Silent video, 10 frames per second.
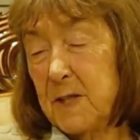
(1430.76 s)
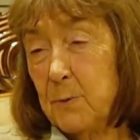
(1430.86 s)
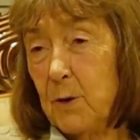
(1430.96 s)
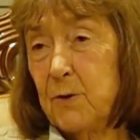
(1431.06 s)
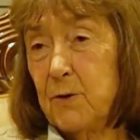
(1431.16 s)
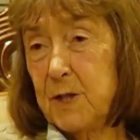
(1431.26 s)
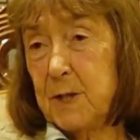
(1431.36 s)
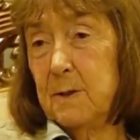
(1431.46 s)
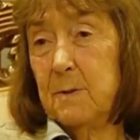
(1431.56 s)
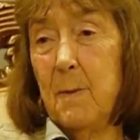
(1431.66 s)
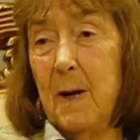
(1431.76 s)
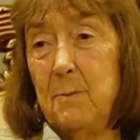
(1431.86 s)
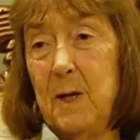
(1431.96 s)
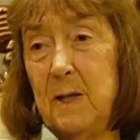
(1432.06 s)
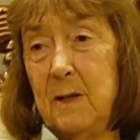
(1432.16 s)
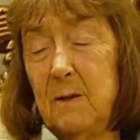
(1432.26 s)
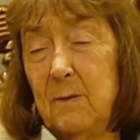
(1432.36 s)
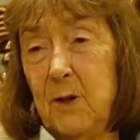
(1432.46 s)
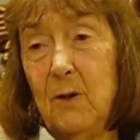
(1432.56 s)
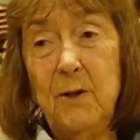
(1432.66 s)
one criticism I make.
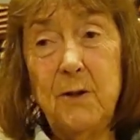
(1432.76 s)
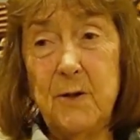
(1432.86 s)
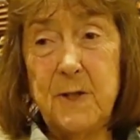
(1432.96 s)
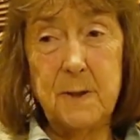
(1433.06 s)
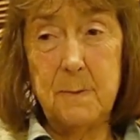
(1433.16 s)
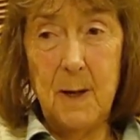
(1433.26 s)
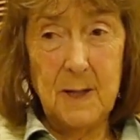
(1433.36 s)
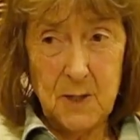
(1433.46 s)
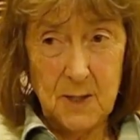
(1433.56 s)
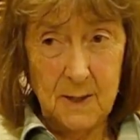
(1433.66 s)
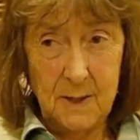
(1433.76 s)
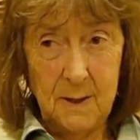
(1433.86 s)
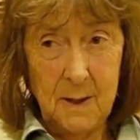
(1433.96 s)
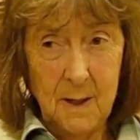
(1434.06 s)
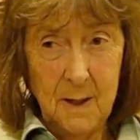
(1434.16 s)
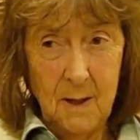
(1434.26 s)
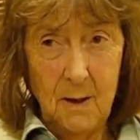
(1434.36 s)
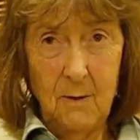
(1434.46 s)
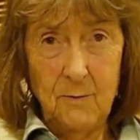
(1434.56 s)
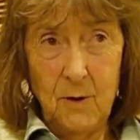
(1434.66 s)
The only criticism actually is
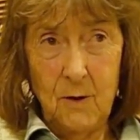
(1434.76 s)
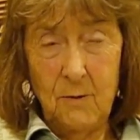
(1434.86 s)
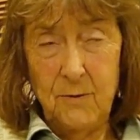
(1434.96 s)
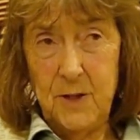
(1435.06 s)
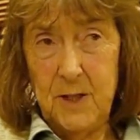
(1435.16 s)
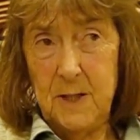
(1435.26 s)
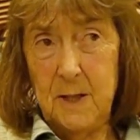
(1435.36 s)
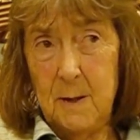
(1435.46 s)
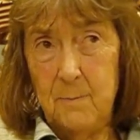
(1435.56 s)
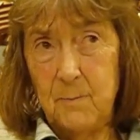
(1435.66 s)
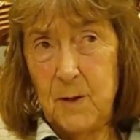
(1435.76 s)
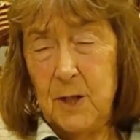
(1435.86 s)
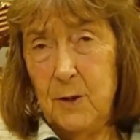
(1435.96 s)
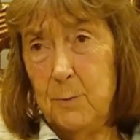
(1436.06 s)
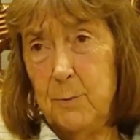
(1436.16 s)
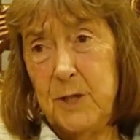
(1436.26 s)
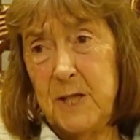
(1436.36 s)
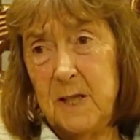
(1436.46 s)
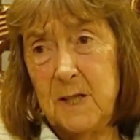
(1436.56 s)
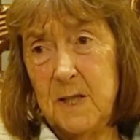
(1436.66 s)
of the
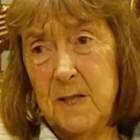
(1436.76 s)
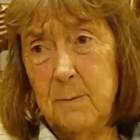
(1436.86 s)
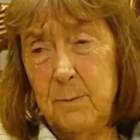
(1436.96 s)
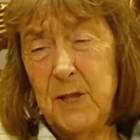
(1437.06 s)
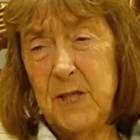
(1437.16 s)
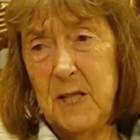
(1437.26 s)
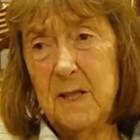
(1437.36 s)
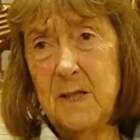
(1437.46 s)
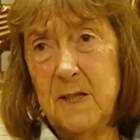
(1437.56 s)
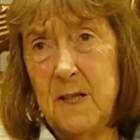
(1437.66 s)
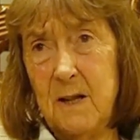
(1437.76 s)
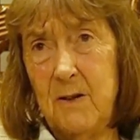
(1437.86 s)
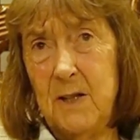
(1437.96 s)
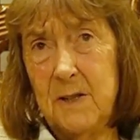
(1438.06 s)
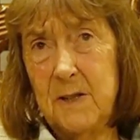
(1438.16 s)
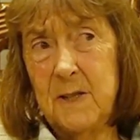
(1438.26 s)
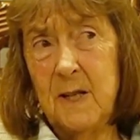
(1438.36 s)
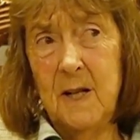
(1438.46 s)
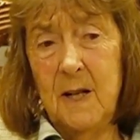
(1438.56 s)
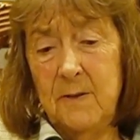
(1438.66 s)
protected areas.
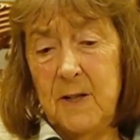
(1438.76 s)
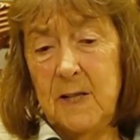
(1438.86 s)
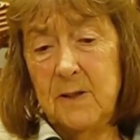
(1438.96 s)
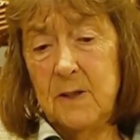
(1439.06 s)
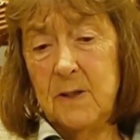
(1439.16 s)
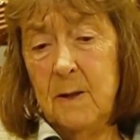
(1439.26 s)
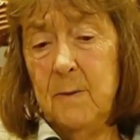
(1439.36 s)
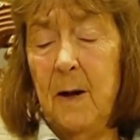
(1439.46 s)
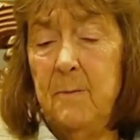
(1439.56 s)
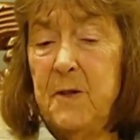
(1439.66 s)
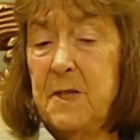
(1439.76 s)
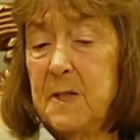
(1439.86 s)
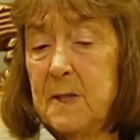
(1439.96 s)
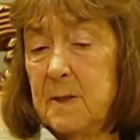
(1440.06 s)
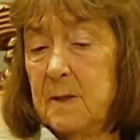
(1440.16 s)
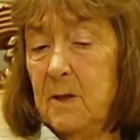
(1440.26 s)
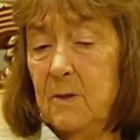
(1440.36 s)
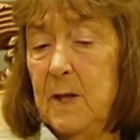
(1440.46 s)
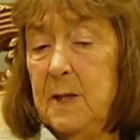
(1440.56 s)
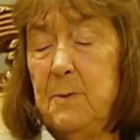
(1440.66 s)
And this is
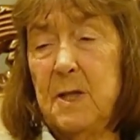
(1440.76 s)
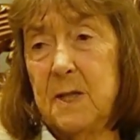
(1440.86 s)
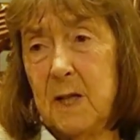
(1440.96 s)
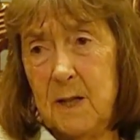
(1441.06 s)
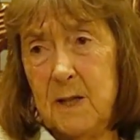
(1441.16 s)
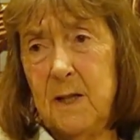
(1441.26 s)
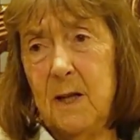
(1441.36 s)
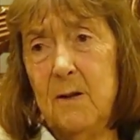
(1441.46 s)
aimed at tiger